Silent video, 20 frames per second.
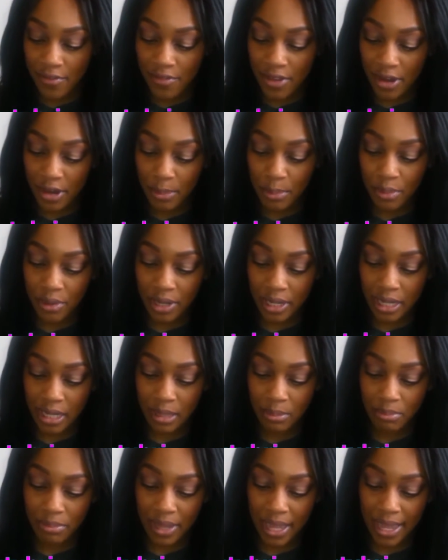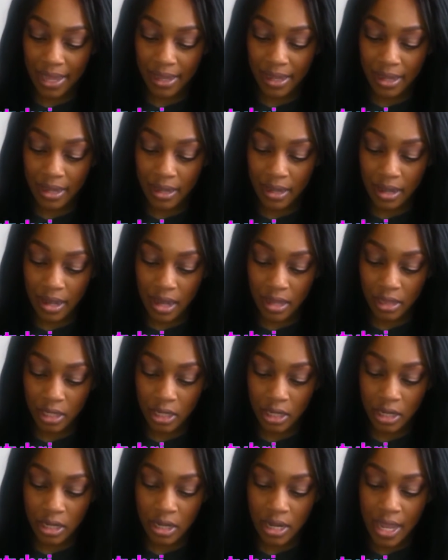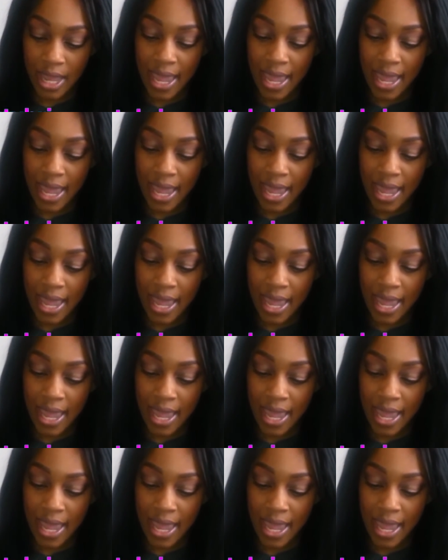very pretty pink color,